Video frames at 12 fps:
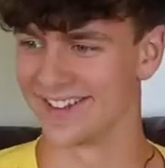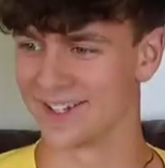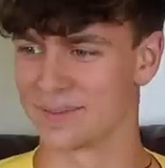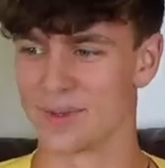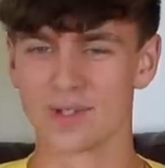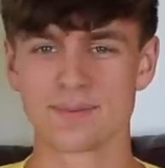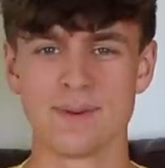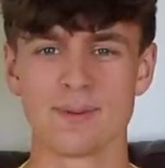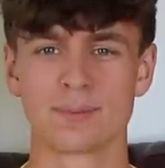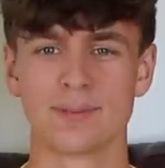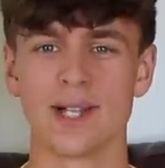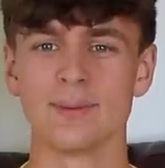Like, most
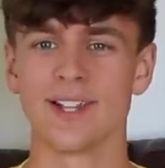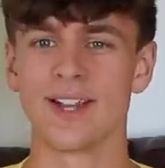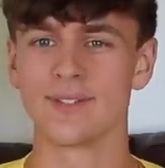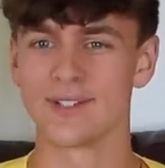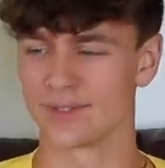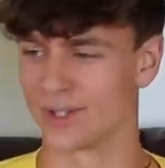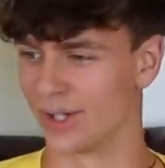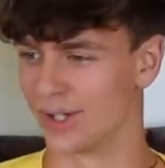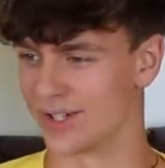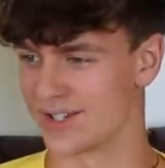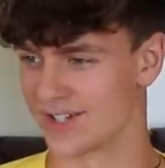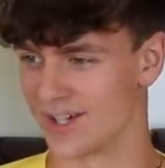people probably haven't even
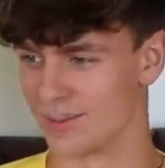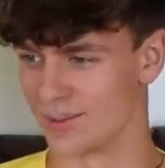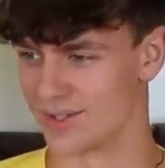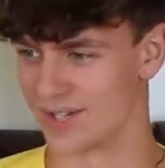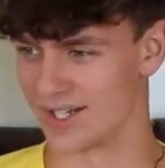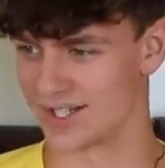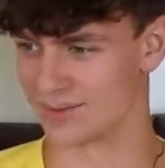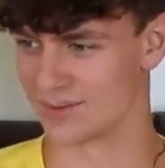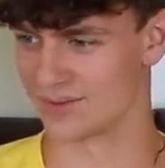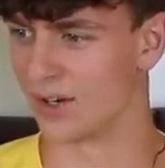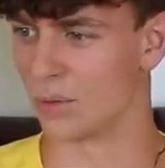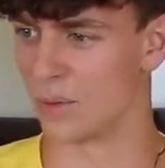heard of Cyber Chase. It
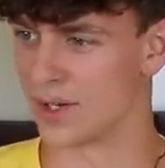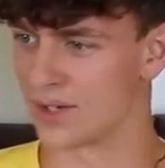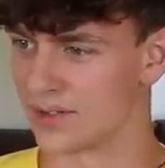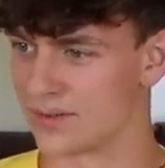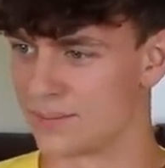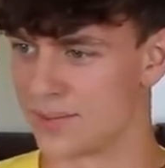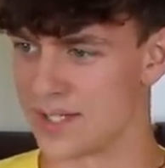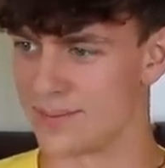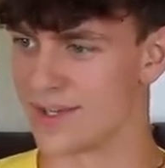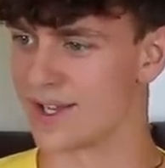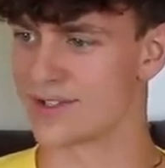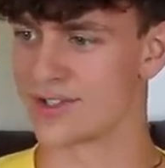was a weird PBS